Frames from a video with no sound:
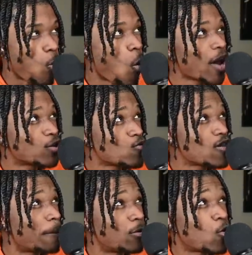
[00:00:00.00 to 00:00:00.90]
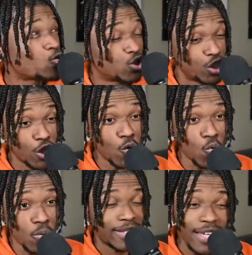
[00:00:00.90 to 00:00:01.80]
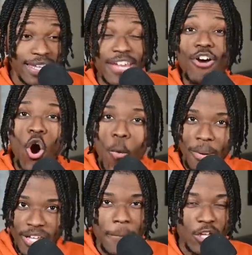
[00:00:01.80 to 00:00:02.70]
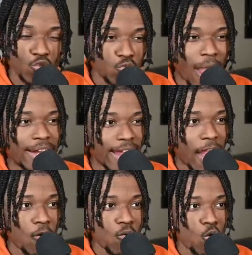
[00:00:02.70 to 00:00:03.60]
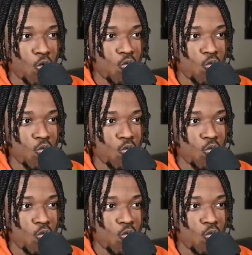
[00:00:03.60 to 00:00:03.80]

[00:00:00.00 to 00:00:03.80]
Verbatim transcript: What do the Bulls do to give hope again? Because right now,